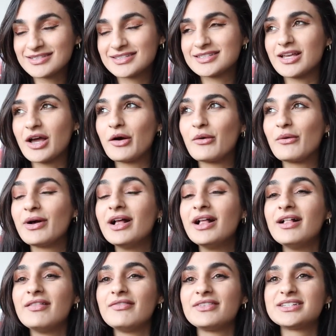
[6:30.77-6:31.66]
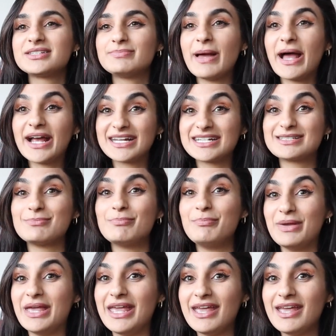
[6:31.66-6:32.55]
so this bag is
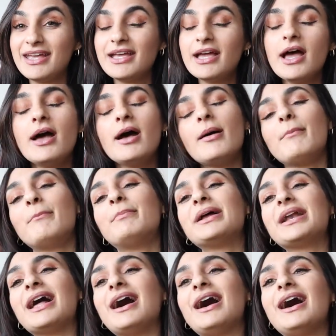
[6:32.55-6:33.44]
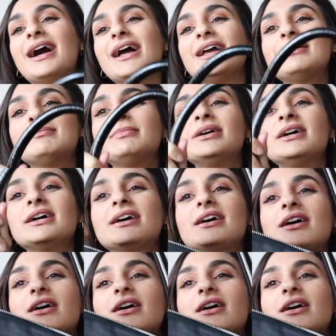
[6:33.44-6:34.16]
big, but I'm